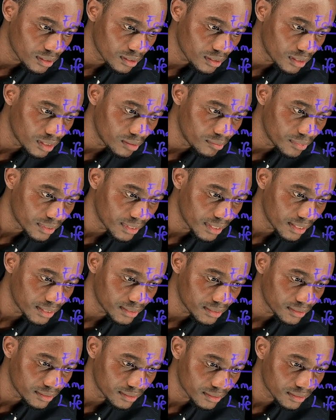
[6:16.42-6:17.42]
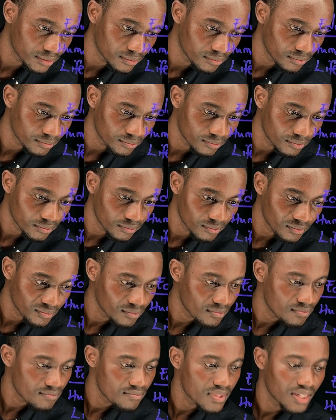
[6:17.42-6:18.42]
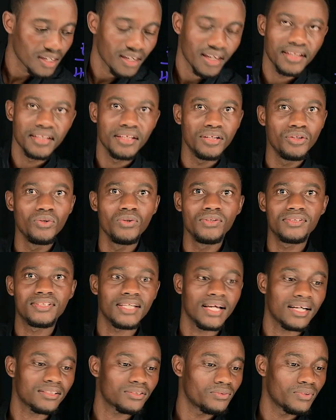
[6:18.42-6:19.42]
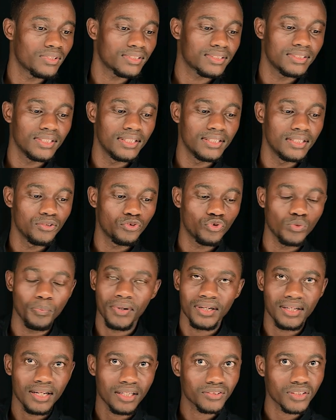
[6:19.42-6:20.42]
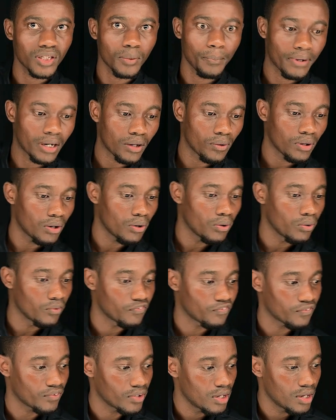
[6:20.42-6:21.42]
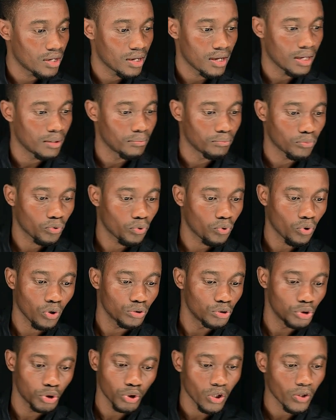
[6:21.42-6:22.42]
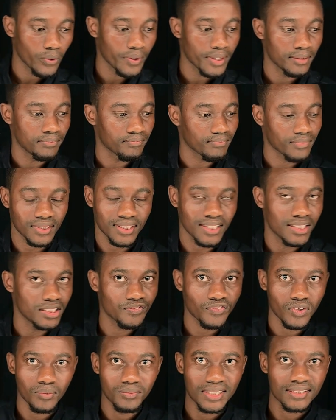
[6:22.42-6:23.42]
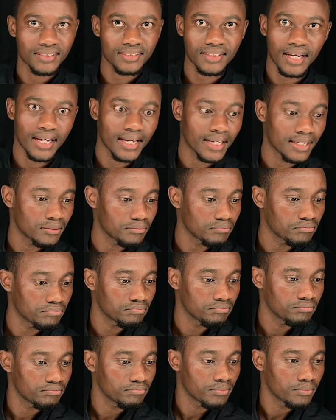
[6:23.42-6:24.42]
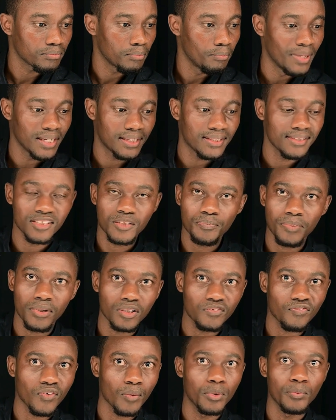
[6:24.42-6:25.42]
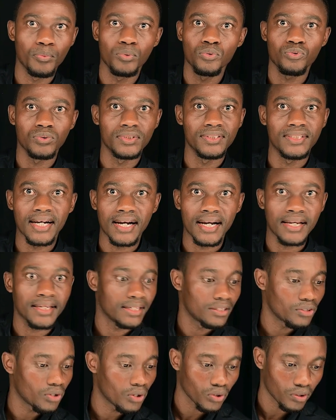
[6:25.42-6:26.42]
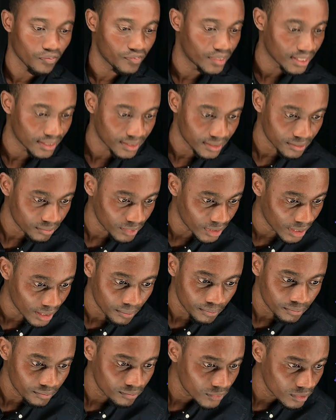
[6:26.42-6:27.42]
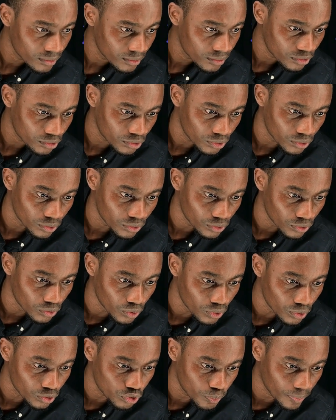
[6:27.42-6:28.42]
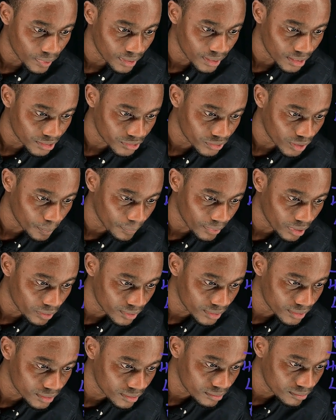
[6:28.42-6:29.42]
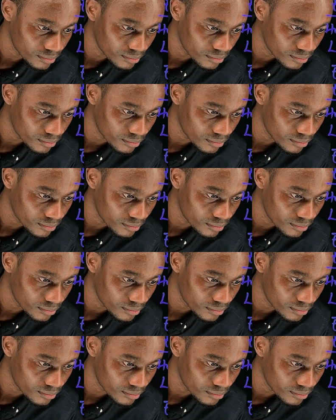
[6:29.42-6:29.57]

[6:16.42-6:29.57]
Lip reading: limitations. And he knows he hasn't gotten any supernatural power of conjuring things from the sky, making spells for people to die and all of that. Yeah. So no supernatural powers.